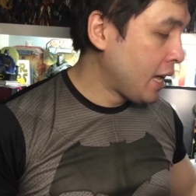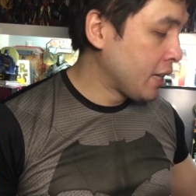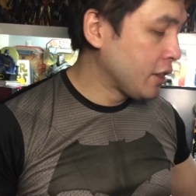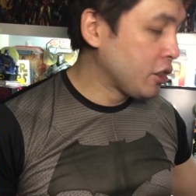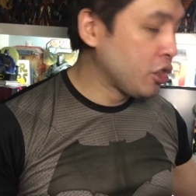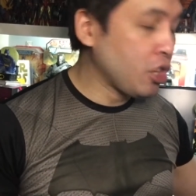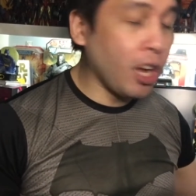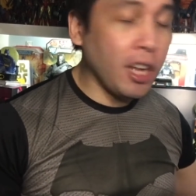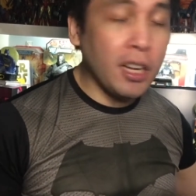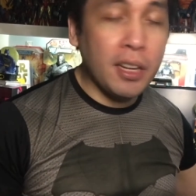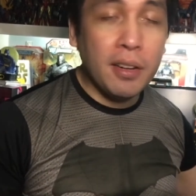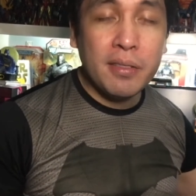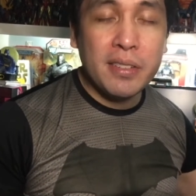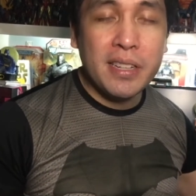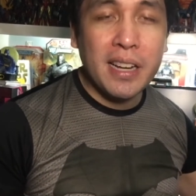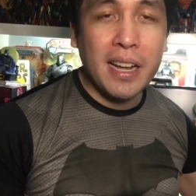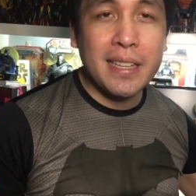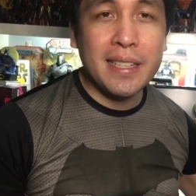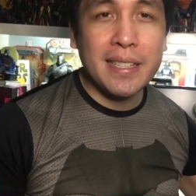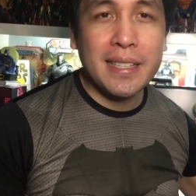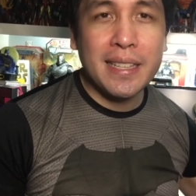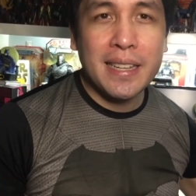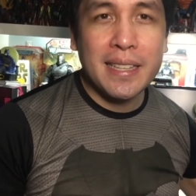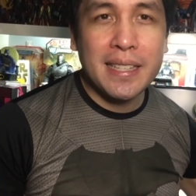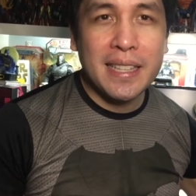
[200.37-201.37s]
Dawn of
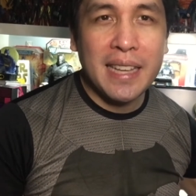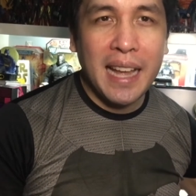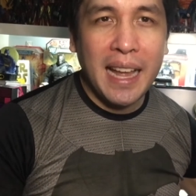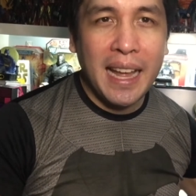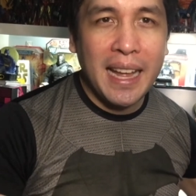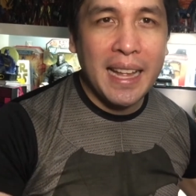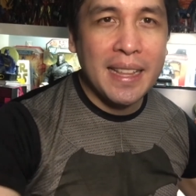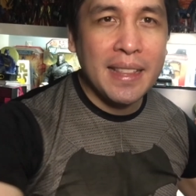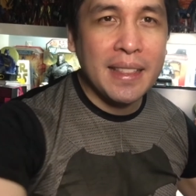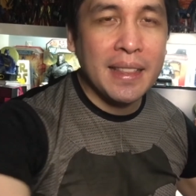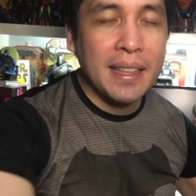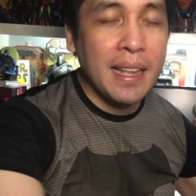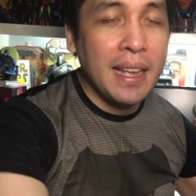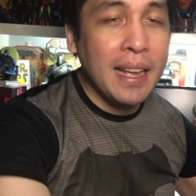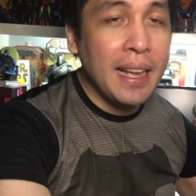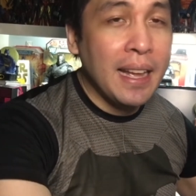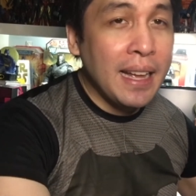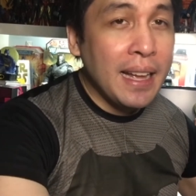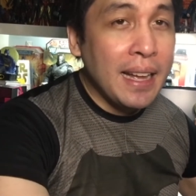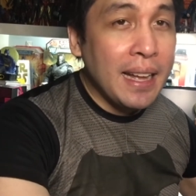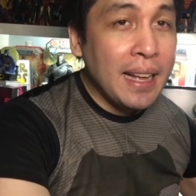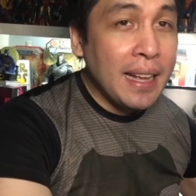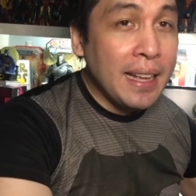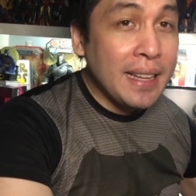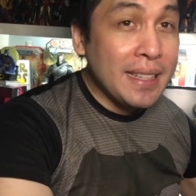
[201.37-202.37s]
Justice, and
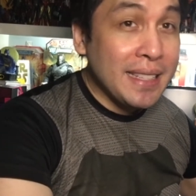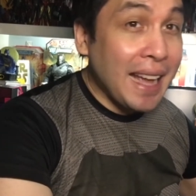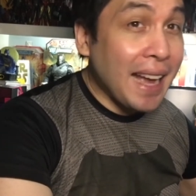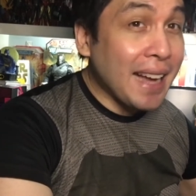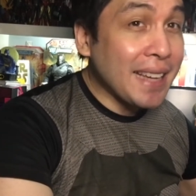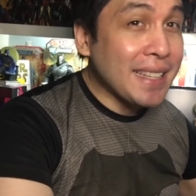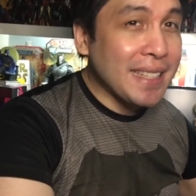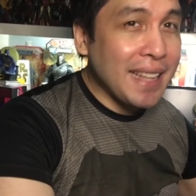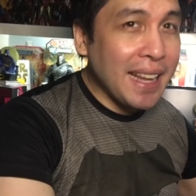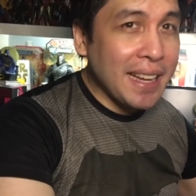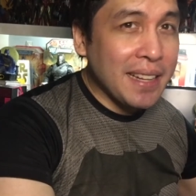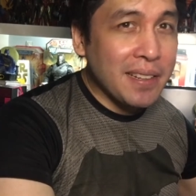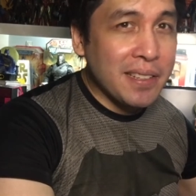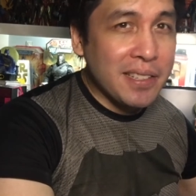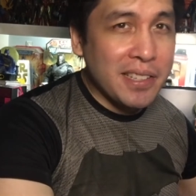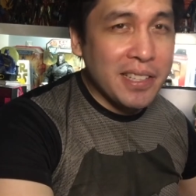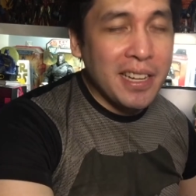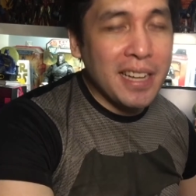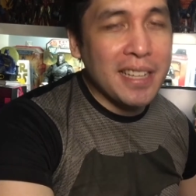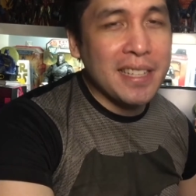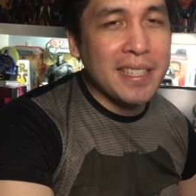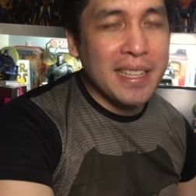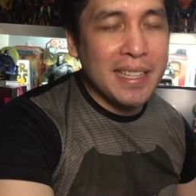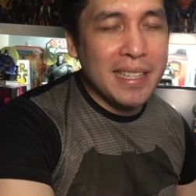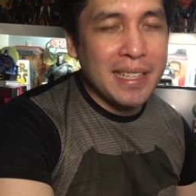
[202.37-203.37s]
Zack Snyder's
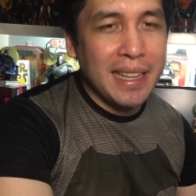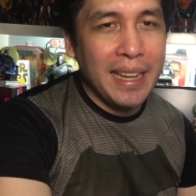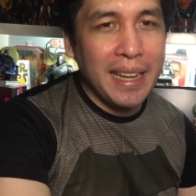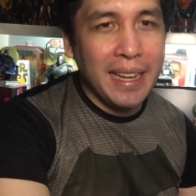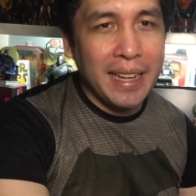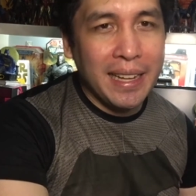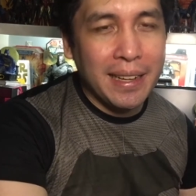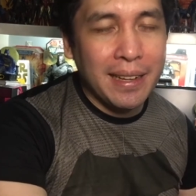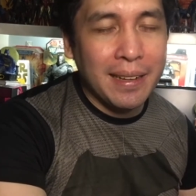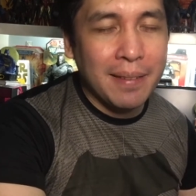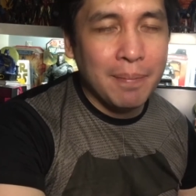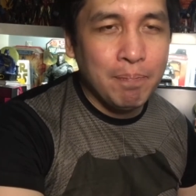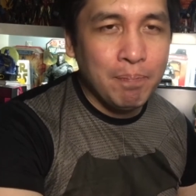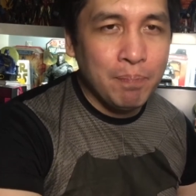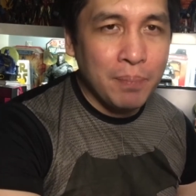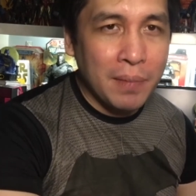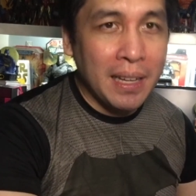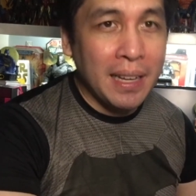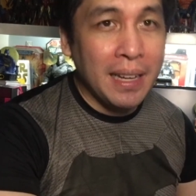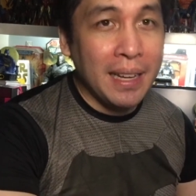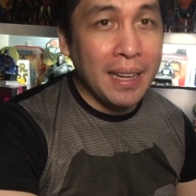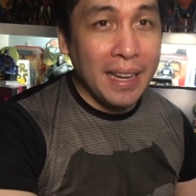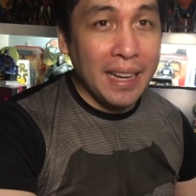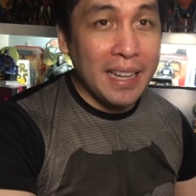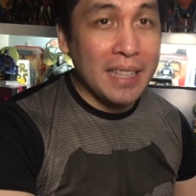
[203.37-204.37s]
Justice League
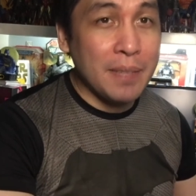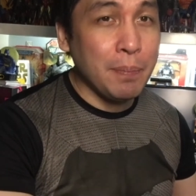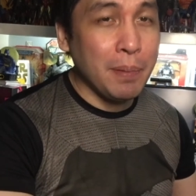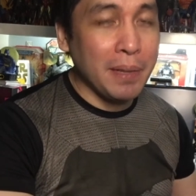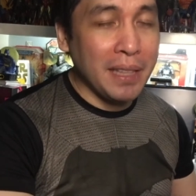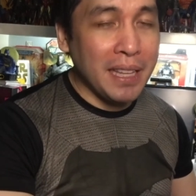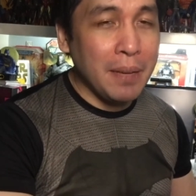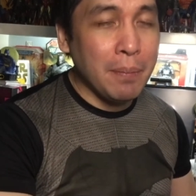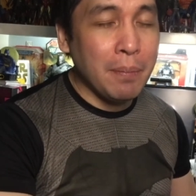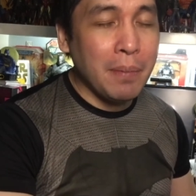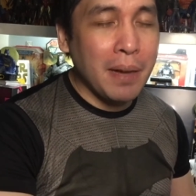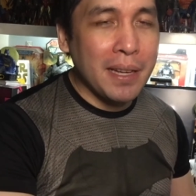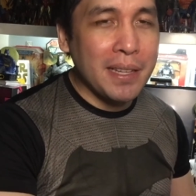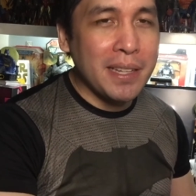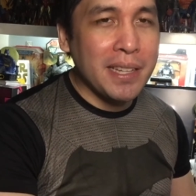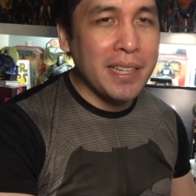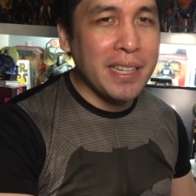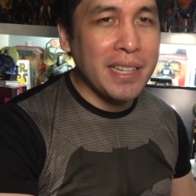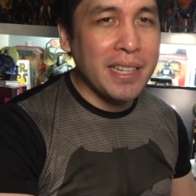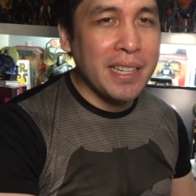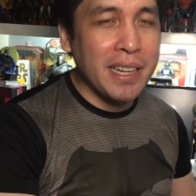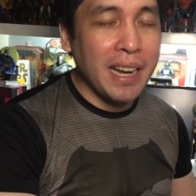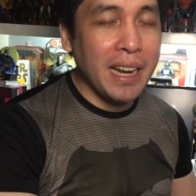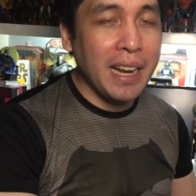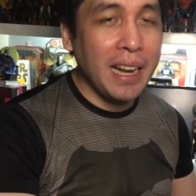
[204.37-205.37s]
is pretty
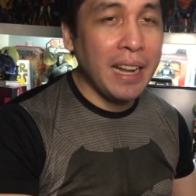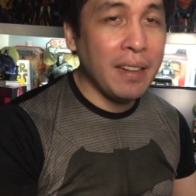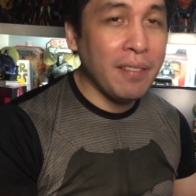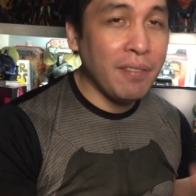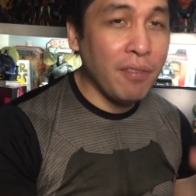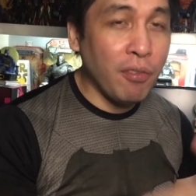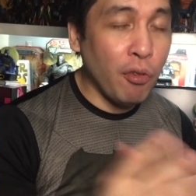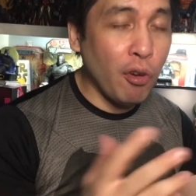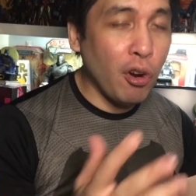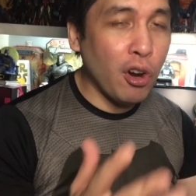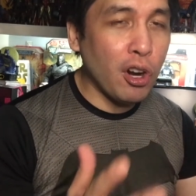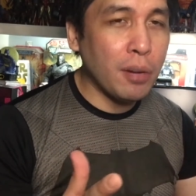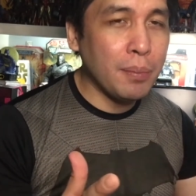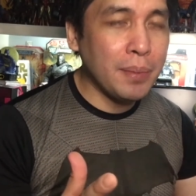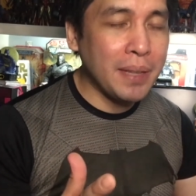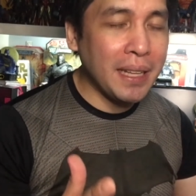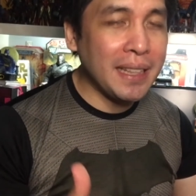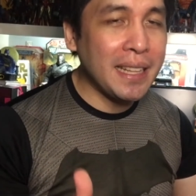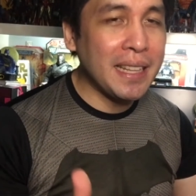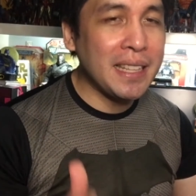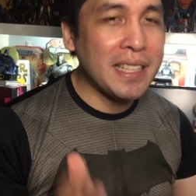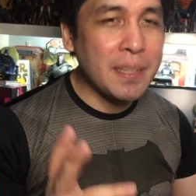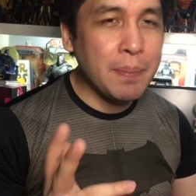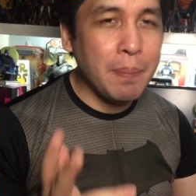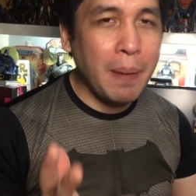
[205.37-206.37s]
much informed
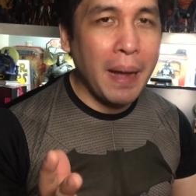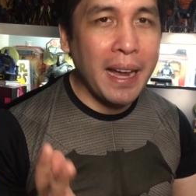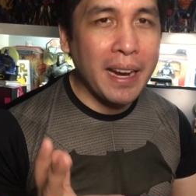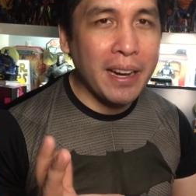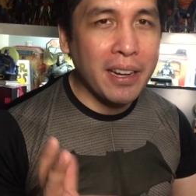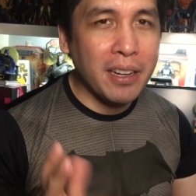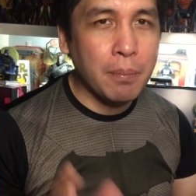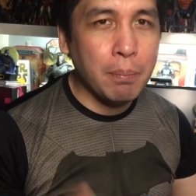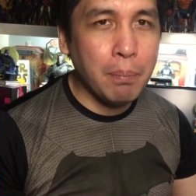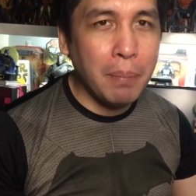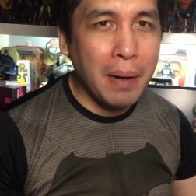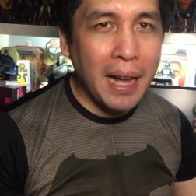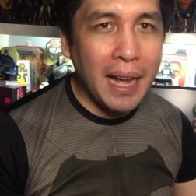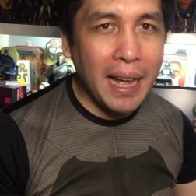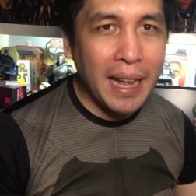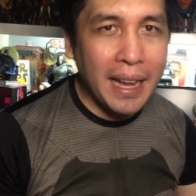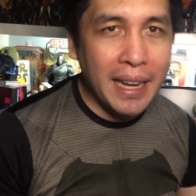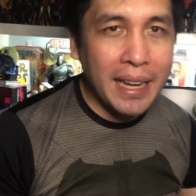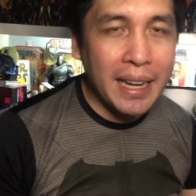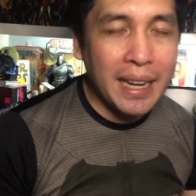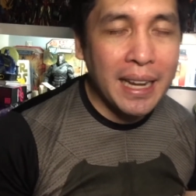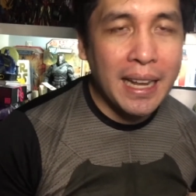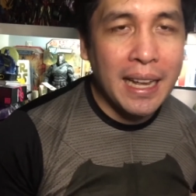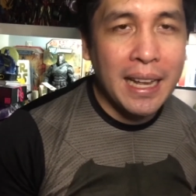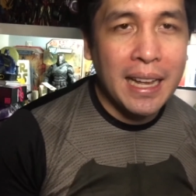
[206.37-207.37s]
and inspired
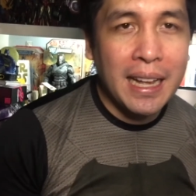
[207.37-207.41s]
by